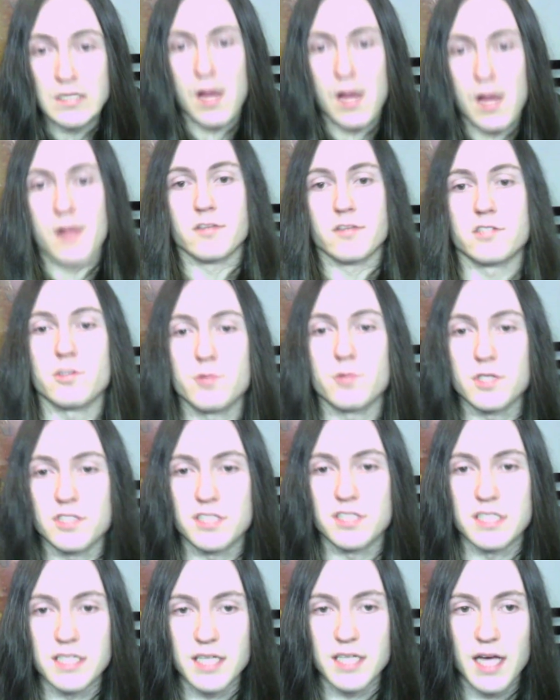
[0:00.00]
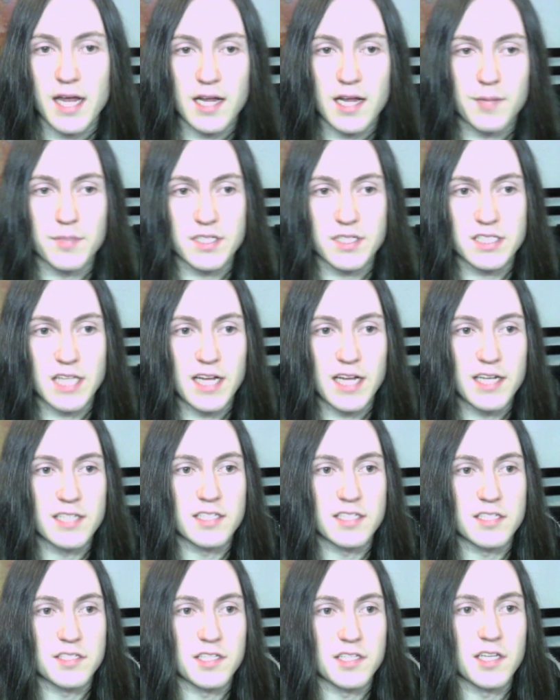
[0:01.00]
So we'll see, and I'm excited to
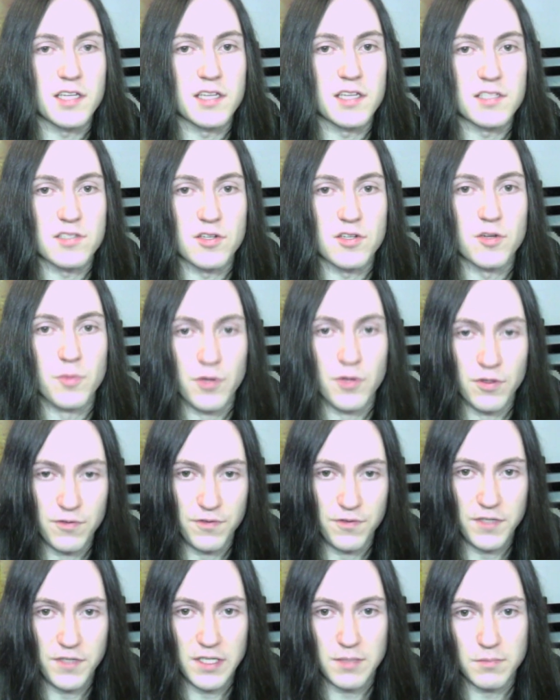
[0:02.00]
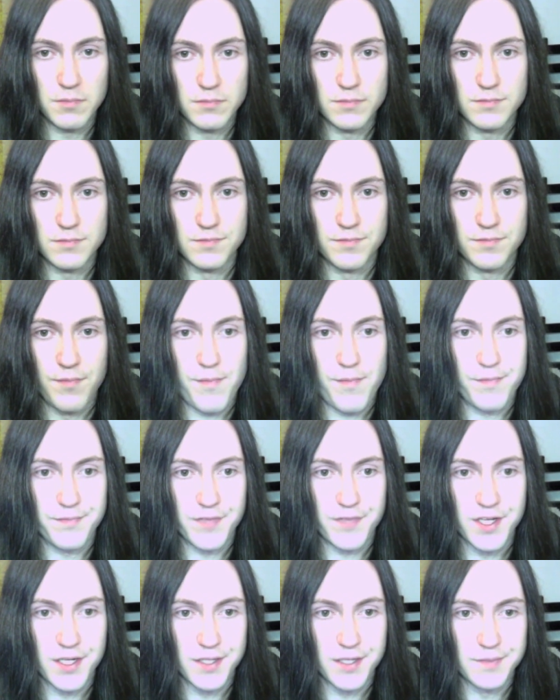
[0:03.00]
see his new movie,
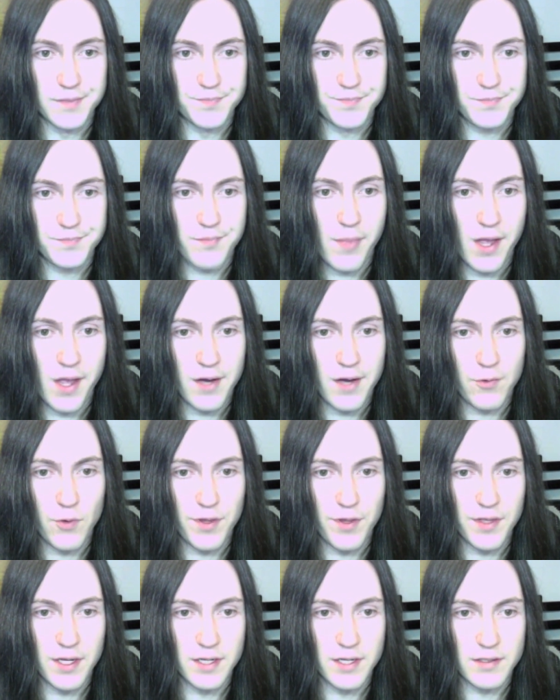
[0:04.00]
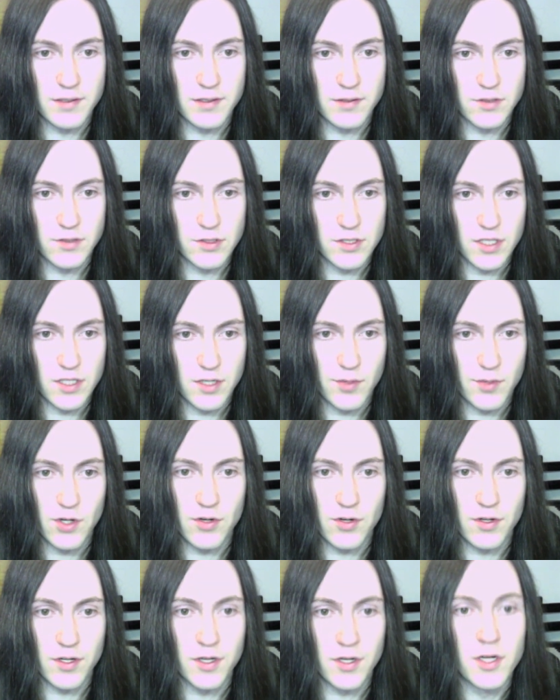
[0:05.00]
the one that I was talking about
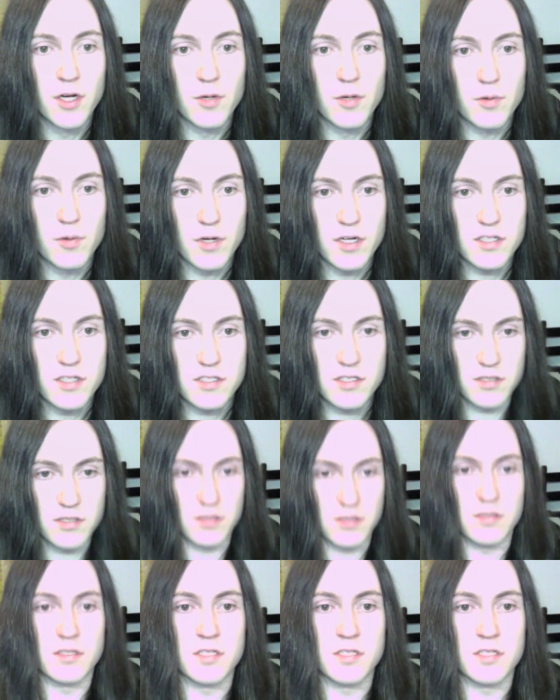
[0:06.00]
earlier. Where's the